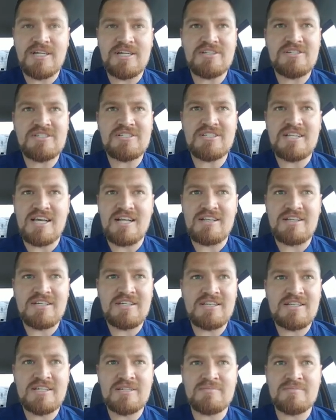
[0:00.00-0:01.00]
And just
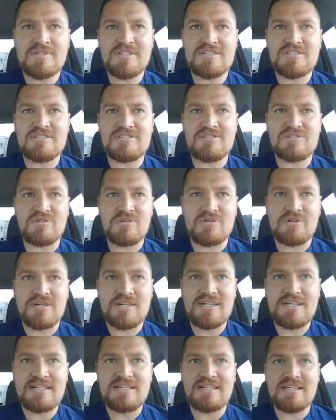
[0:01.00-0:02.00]
telling them this
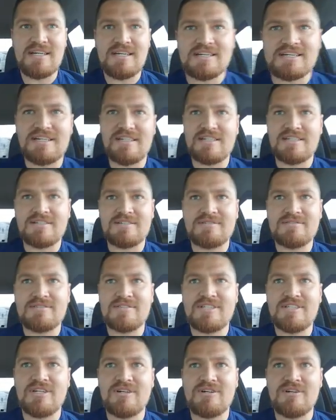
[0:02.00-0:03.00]
story, it
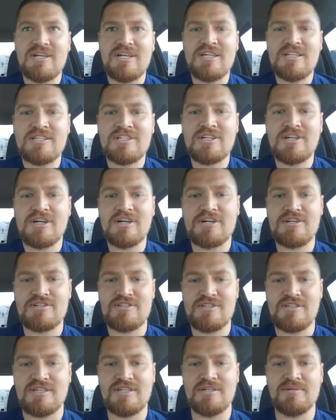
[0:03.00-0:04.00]

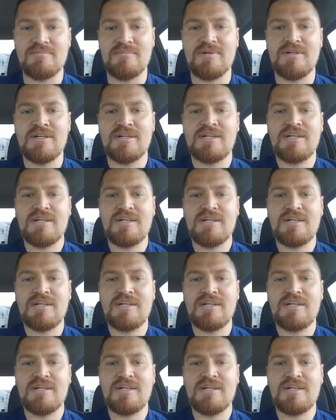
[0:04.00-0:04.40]
encouraged them,